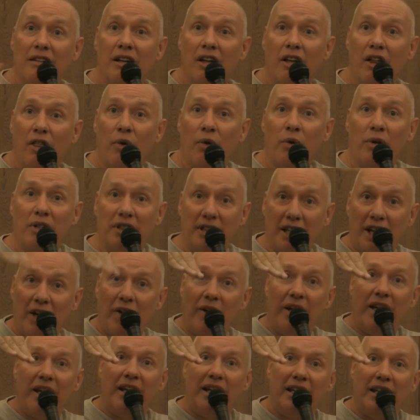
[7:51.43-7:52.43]

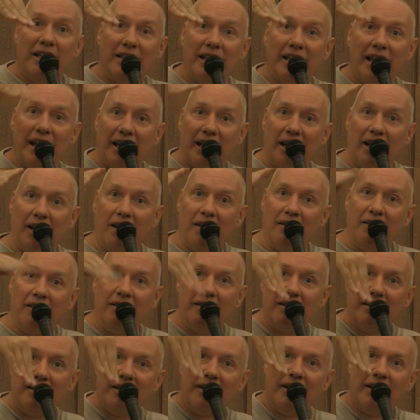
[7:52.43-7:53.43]
Authoritarian is like a
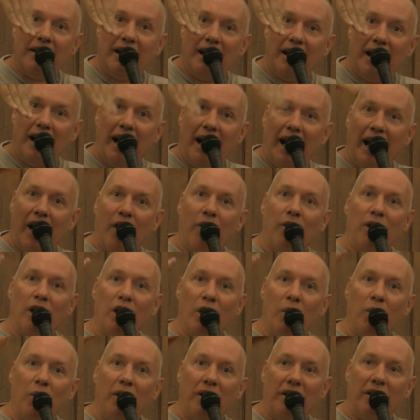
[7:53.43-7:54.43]
a higher,
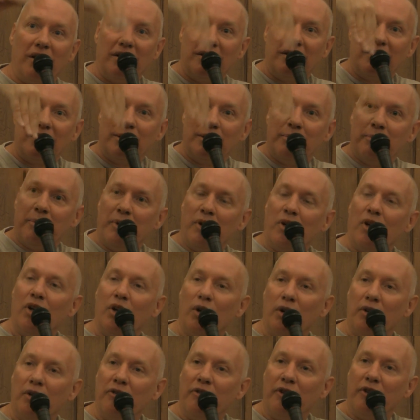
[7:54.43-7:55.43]
lower,
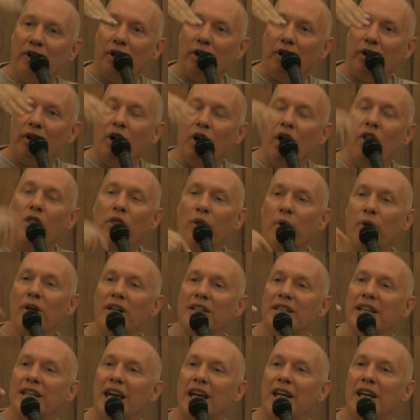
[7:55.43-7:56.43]
superior, inferior.
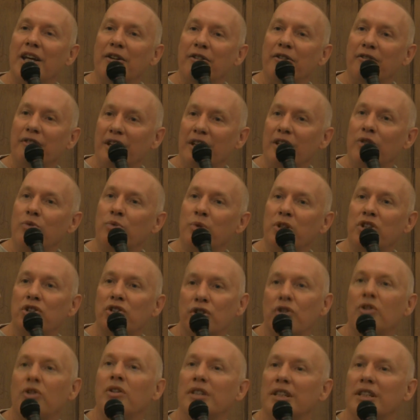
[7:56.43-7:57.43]
Authoritative is with
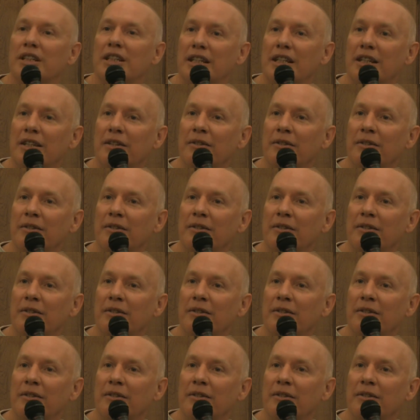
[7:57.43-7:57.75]
certainty,